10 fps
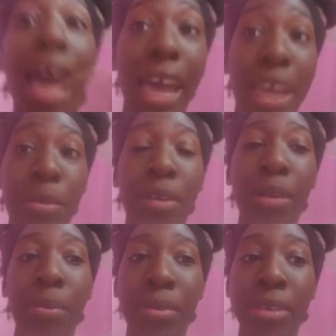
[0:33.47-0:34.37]
I am
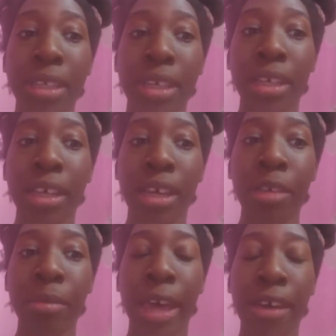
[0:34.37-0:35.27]
gonna post
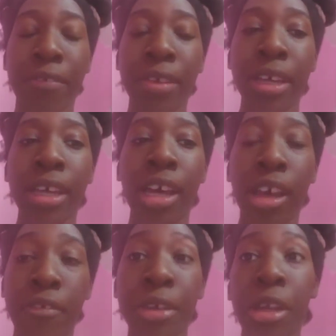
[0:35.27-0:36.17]
um have
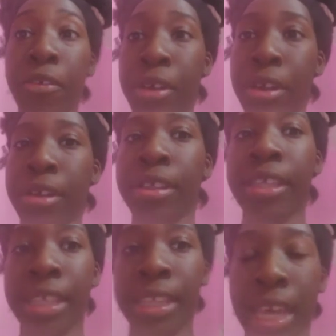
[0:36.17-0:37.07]
a video for
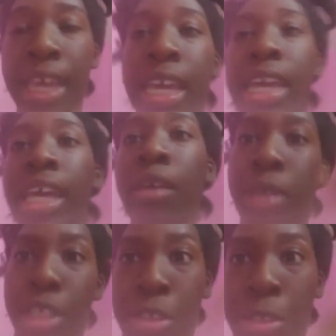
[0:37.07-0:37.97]
today,
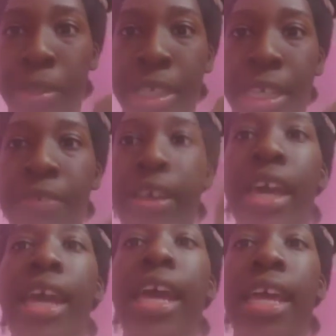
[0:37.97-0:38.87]
which is Christmas Eve
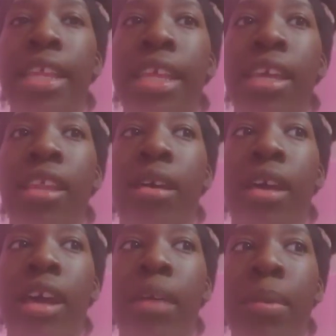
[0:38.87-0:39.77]
and then
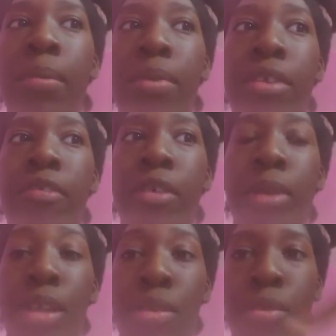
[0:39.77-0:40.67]
I'm gonna post a video,
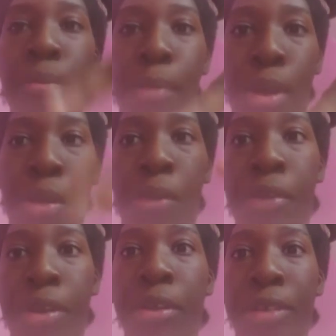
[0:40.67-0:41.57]
which is tomorrow
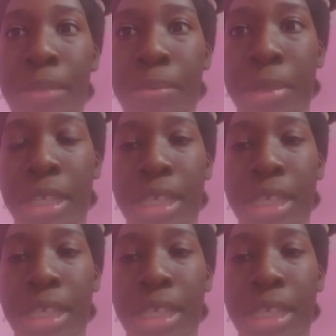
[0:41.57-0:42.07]
for Christmas.